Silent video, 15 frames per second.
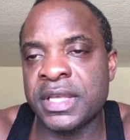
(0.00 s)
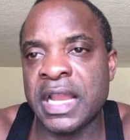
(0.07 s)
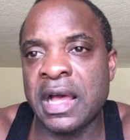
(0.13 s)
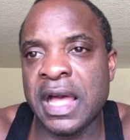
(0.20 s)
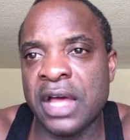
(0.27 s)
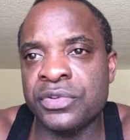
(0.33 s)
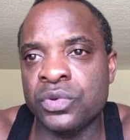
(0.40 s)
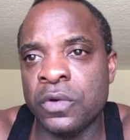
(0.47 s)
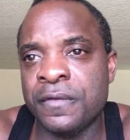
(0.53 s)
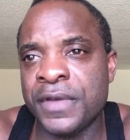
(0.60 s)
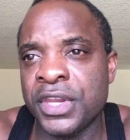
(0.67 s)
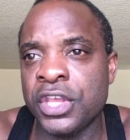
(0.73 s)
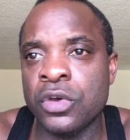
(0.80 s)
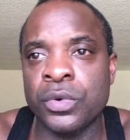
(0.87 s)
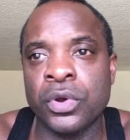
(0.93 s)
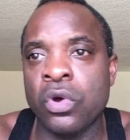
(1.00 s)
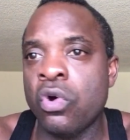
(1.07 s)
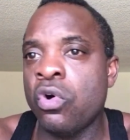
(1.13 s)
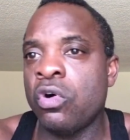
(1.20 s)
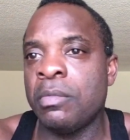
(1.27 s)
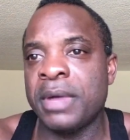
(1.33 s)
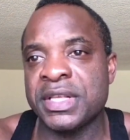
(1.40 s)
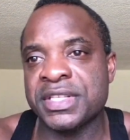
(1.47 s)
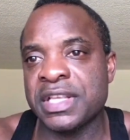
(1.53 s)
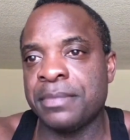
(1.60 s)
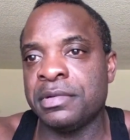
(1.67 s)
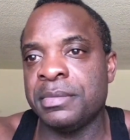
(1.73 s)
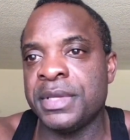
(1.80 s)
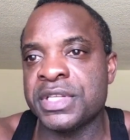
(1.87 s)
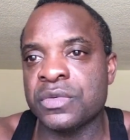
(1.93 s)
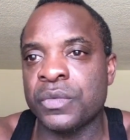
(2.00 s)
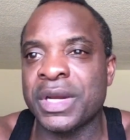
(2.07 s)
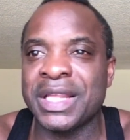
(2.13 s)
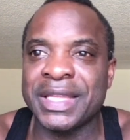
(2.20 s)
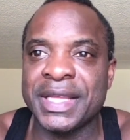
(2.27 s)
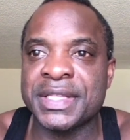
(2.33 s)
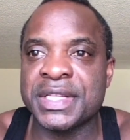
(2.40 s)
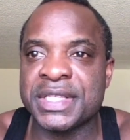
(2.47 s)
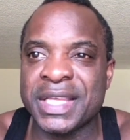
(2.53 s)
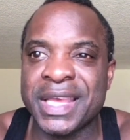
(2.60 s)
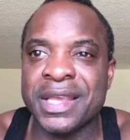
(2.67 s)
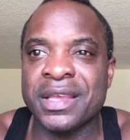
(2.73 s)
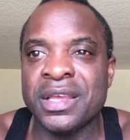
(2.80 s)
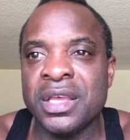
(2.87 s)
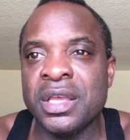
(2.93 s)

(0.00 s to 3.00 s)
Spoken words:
And I'll do a video on all my supplements and what I like to take